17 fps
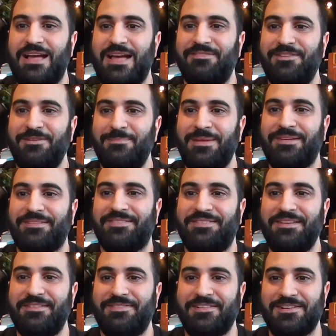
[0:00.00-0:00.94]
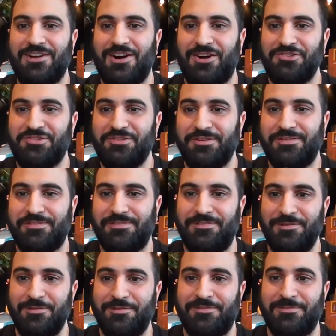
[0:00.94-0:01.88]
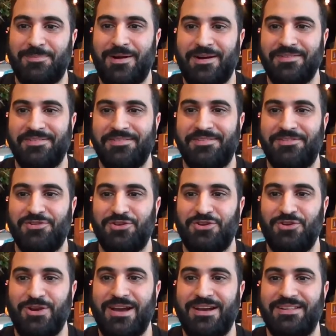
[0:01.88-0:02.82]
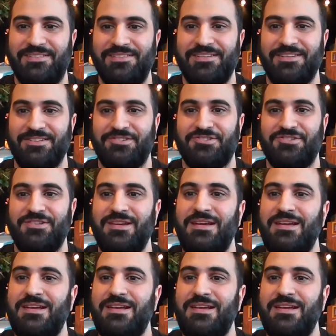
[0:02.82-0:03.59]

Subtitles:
have you mixed different cultures, food, spices to create a dish?